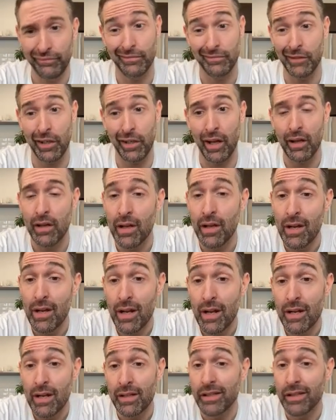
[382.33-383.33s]
Okay.
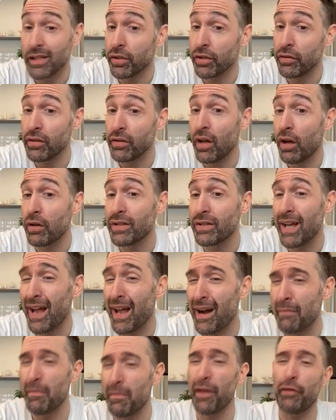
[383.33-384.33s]
$600
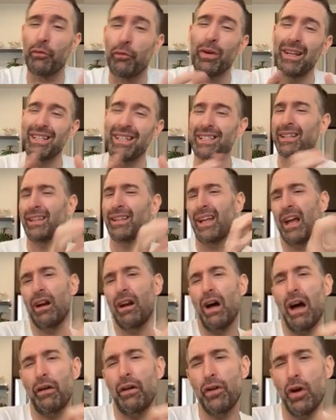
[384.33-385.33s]
out of a month. Realistically, I
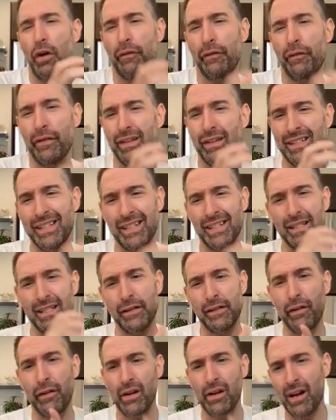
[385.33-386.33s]
don't know if 60 is
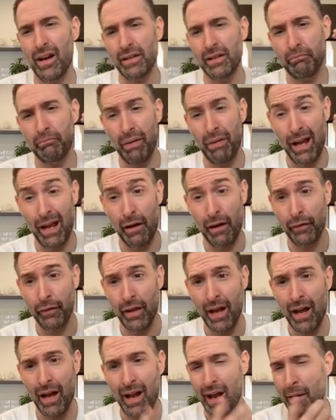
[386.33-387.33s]
a very high payout for
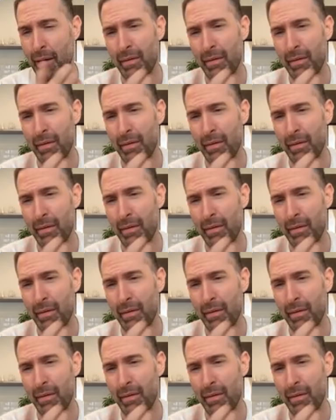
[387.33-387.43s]
that.